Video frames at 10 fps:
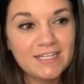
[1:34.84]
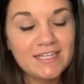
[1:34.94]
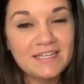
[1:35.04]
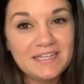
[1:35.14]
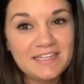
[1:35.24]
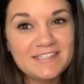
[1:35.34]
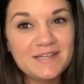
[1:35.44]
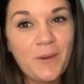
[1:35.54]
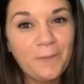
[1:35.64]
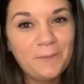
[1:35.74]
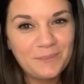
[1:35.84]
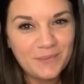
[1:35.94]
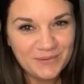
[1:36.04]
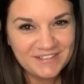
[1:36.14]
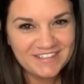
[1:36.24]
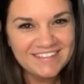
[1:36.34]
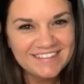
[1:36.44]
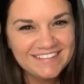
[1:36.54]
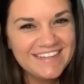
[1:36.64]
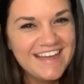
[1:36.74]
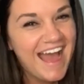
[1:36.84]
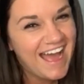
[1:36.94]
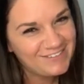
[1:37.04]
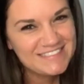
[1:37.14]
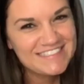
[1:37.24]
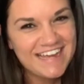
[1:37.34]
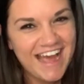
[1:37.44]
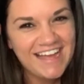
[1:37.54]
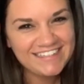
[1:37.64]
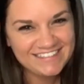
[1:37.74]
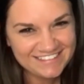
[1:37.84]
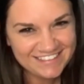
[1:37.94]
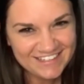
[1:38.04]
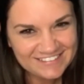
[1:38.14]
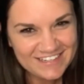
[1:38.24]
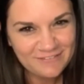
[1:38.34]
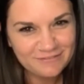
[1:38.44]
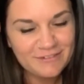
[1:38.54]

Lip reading: eat more. I was not eating enough.